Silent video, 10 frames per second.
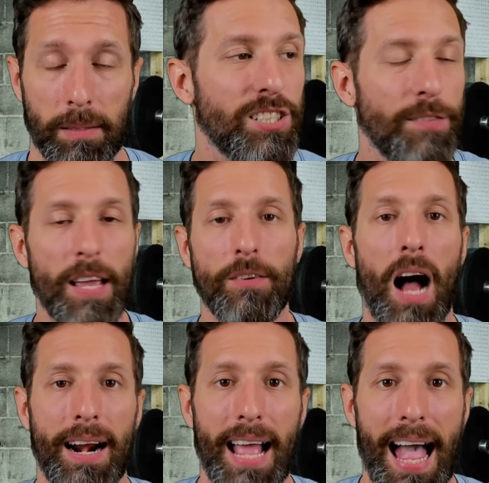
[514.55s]
It's as if they've
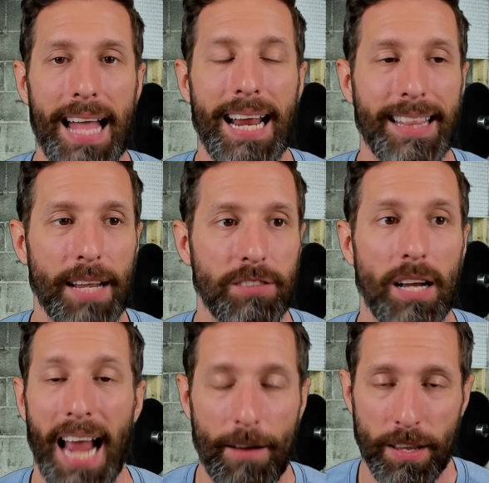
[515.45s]
gone ahead and they've
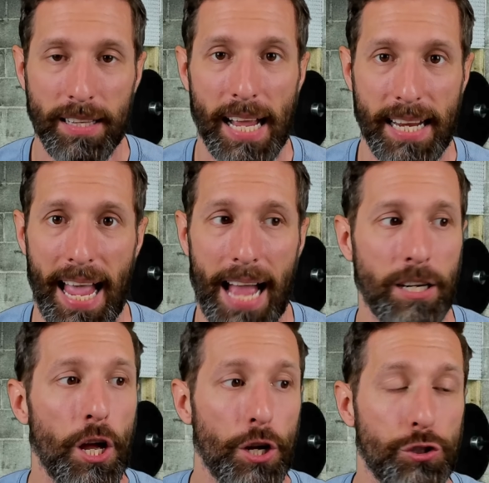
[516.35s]
done everything they can